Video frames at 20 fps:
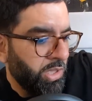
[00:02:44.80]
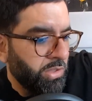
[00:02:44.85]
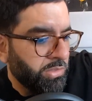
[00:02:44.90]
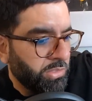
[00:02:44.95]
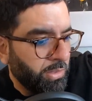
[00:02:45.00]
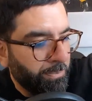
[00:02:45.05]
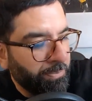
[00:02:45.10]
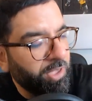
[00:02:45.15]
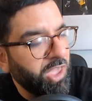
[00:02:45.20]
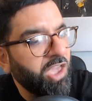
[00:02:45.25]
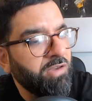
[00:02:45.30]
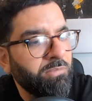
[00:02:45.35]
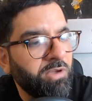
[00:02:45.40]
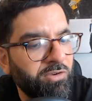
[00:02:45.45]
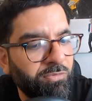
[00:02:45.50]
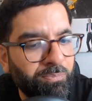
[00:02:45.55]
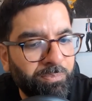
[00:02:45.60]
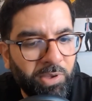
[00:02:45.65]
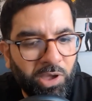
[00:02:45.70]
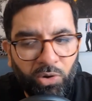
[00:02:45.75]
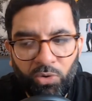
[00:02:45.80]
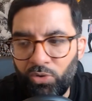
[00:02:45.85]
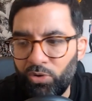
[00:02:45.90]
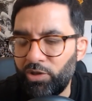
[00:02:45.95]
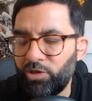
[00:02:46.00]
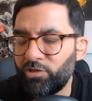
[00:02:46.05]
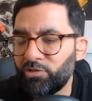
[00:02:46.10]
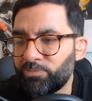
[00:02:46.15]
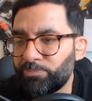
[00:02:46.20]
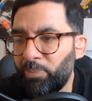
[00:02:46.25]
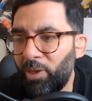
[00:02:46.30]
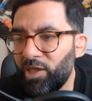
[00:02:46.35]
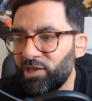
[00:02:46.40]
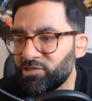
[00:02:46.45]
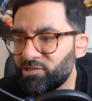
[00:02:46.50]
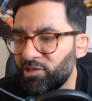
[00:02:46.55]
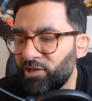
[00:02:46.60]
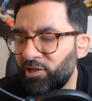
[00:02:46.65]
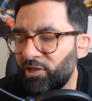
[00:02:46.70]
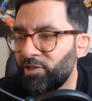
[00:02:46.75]
The BMF belt is
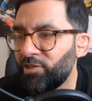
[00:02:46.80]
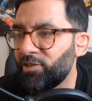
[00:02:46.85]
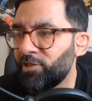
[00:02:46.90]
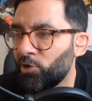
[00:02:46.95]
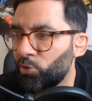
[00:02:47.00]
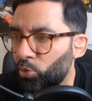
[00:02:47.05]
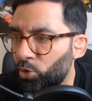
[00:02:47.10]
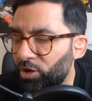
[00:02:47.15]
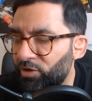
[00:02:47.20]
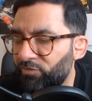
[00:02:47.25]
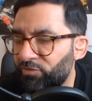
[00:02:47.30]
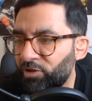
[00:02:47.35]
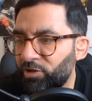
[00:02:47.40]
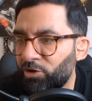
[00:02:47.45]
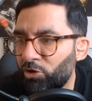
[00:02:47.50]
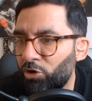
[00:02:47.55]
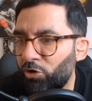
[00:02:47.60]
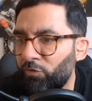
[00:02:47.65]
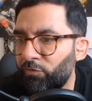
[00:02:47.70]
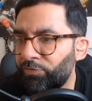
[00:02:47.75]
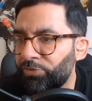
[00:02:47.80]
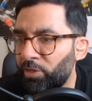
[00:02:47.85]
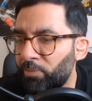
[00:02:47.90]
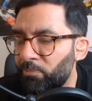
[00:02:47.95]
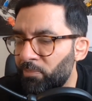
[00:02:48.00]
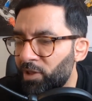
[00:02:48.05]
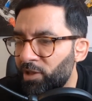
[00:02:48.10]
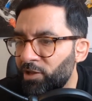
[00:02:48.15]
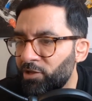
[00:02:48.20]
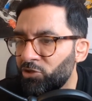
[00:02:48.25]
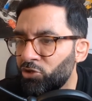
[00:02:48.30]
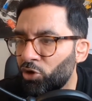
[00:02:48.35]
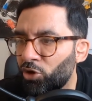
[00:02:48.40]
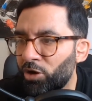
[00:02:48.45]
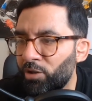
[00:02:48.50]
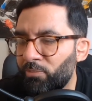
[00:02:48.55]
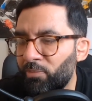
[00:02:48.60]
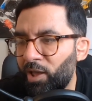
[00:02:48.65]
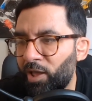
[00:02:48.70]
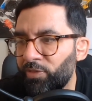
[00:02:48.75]
basically the equivalent of the $1
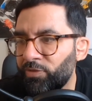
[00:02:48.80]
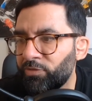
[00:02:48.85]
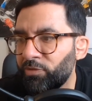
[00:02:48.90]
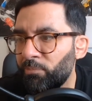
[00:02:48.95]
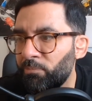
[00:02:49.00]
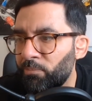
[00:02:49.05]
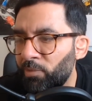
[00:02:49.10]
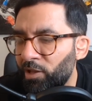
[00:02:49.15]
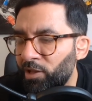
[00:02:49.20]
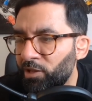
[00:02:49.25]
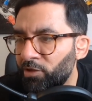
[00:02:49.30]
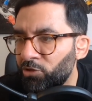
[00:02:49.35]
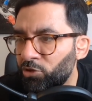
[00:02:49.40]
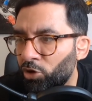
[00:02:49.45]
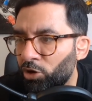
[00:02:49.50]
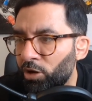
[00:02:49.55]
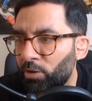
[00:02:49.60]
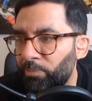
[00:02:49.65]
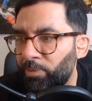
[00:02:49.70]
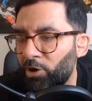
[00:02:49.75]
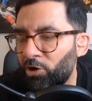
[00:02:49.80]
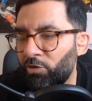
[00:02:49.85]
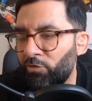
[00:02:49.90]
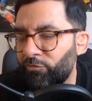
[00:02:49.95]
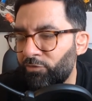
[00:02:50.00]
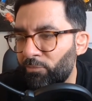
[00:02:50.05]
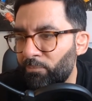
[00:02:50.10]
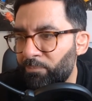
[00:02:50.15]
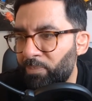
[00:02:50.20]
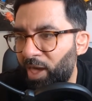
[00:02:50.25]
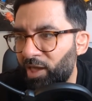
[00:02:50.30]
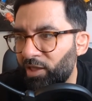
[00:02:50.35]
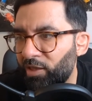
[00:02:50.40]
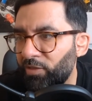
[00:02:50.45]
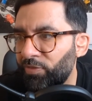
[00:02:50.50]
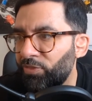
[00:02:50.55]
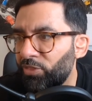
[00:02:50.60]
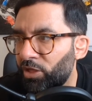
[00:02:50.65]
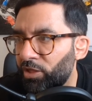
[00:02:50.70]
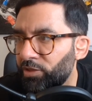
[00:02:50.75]
Million Man's $1 Million belt from back
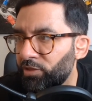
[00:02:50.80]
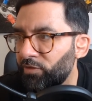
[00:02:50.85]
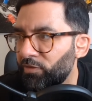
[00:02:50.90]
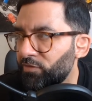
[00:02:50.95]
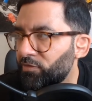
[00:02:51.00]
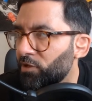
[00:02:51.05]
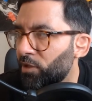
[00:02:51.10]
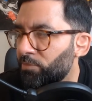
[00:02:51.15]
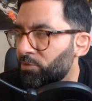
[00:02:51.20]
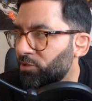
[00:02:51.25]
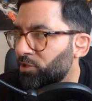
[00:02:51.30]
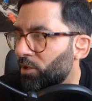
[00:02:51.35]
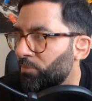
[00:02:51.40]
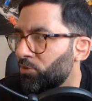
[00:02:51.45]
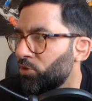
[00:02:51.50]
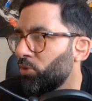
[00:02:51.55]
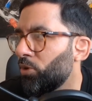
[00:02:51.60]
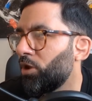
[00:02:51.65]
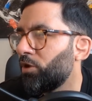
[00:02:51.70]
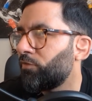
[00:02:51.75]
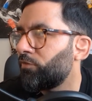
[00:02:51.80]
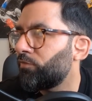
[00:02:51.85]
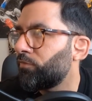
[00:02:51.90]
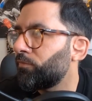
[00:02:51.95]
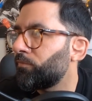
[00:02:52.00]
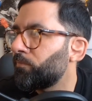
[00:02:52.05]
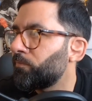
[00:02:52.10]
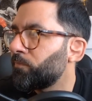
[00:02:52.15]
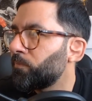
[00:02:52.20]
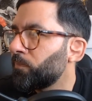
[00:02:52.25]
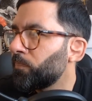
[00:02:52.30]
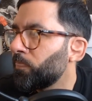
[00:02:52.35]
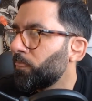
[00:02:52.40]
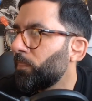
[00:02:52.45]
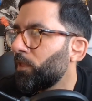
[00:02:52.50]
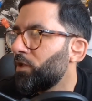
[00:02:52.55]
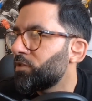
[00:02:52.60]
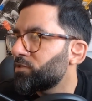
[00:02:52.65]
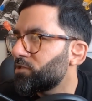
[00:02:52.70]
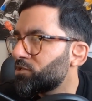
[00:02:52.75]
in 90s WWF.
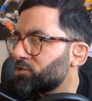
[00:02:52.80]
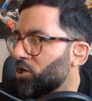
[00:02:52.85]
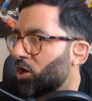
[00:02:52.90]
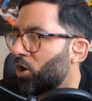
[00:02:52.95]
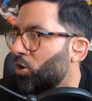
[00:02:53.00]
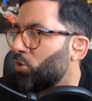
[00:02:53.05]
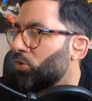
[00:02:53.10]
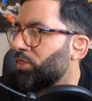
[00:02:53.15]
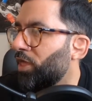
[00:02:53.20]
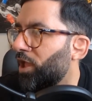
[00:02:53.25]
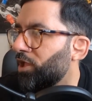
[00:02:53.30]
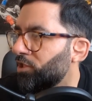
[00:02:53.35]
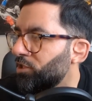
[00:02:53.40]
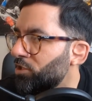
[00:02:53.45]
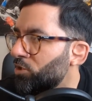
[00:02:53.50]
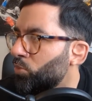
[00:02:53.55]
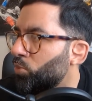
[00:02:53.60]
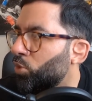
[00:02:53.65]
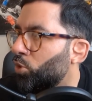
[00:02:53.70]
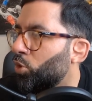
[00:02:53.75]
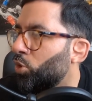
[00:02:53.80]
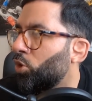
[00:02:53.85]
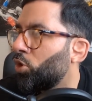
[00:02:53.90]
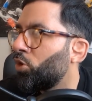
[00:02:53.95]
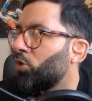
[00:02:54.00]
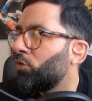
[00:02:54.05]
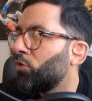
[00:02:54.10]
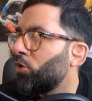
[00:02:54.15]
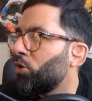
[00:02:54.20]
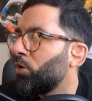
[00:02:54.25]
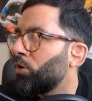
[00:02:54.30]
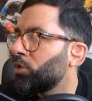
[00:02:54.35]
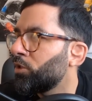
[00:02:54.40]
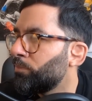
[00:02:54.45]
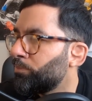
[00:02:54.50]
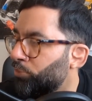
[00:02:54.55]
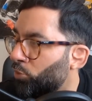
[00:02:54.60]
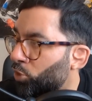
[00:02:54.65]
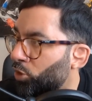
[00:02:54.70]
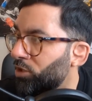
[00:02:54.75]
It's a title that he wore, he
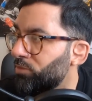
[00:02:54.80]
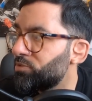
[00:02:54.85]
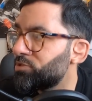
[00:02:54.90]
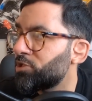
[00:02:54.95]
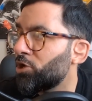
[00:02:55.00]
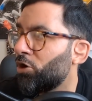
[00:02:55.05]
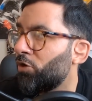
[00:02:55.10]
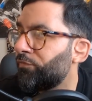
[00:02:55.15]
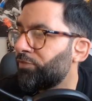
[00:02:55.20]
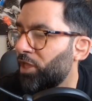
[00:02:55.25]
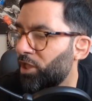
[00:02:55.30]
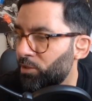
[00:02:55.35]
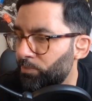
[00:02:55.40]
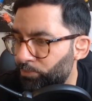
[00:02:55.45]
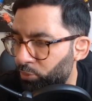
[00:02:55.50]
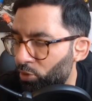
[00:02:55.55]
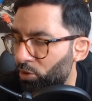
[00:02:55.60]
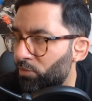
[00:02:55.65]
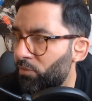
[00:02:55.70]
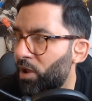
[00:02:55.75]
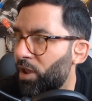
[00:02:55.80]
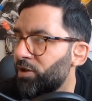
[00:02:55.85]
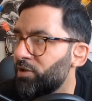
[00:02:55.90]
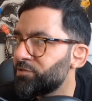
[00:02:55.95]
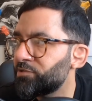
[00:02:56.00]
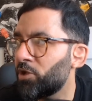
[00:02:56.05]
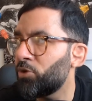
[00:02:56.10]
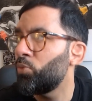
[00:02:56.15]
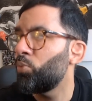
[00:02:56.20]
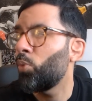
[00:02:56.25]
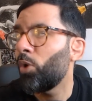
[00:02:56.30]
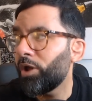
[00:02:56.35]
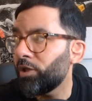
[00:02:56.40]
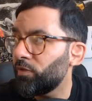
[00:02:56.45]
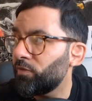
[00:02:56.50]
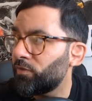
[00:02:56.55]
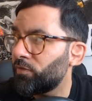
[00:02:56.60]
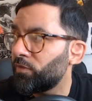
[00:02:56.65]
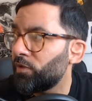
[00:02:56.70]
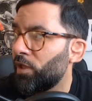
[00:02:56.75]
bought himself, that he put around his own
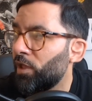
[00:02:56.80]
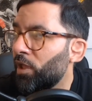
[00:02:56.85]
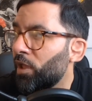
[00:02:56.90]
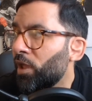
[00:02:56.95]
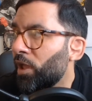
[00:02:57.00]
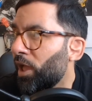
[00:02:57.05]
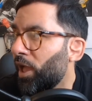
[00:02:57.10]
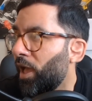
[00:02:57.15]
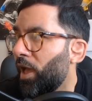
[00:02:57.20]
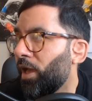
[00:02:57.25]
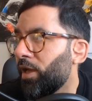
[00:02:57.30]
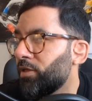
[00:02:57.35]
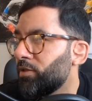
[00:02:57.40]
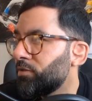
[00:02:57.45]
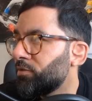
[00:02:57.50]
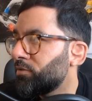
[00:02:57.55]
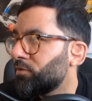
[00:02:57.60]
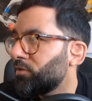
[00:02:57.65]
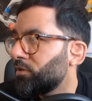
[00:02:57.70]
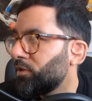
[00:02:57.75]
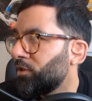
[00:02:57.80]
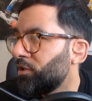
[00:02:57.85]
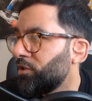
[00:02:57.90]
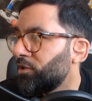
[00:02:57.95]
waist, and he